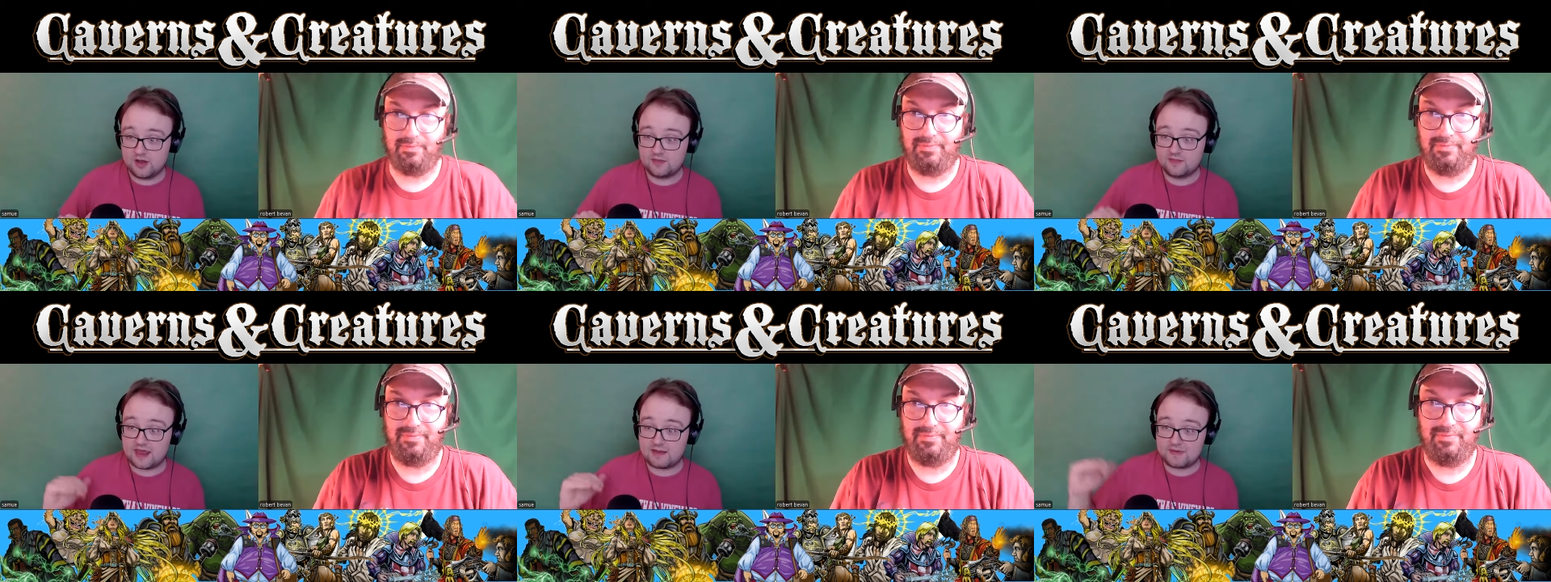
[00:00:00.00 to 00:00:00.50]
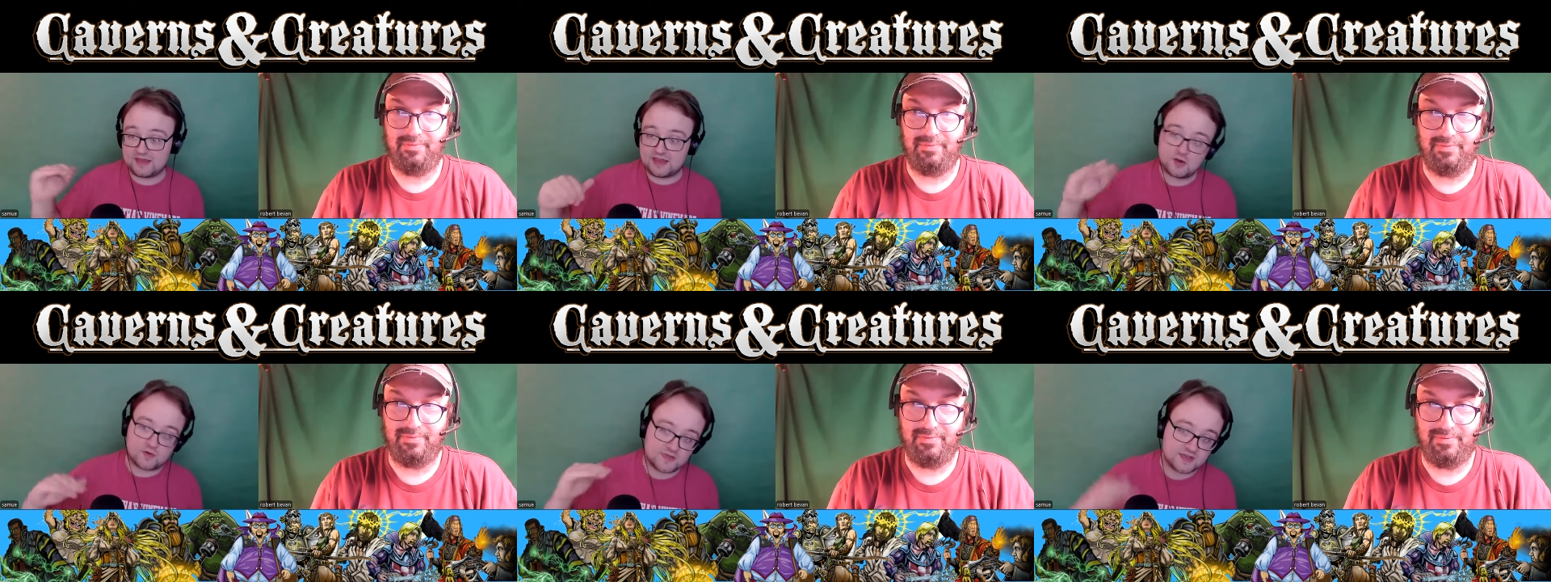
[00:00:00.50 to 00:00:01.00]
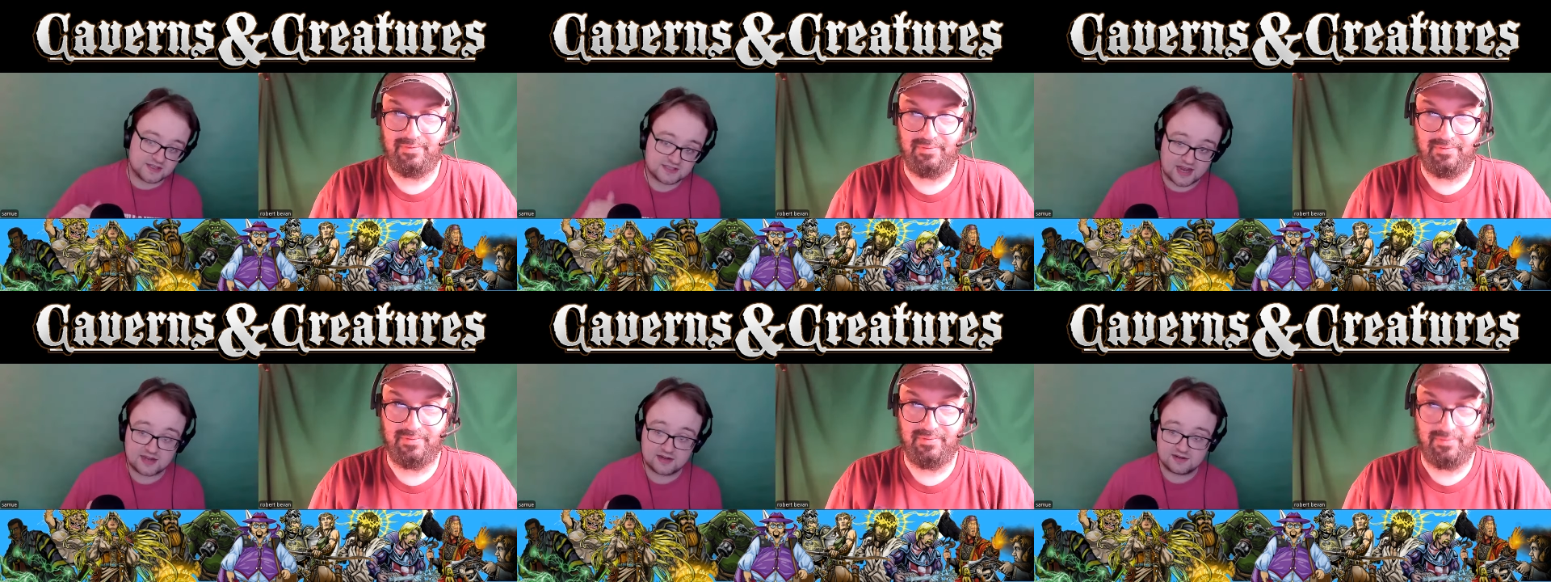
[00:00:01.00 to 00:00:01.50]
Speaker 1: than be here in this
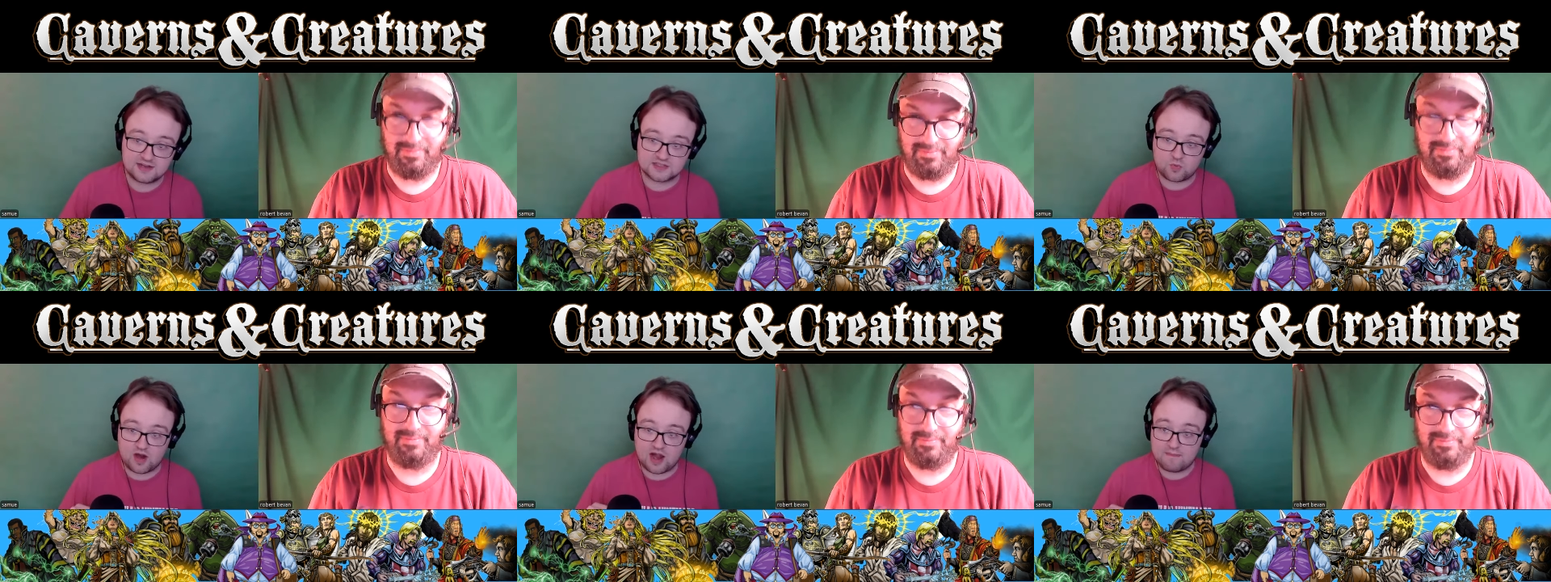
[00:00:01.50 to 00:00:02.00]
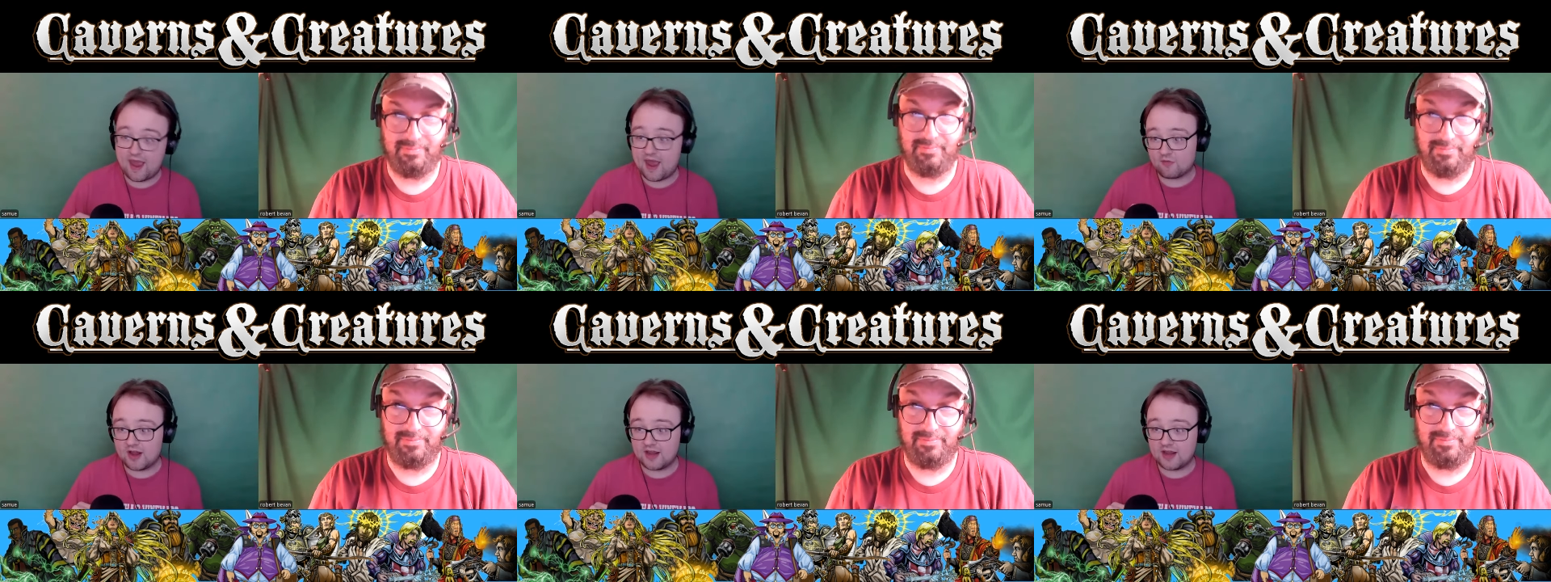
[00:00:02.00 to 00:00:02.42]
state is where I'm at, right?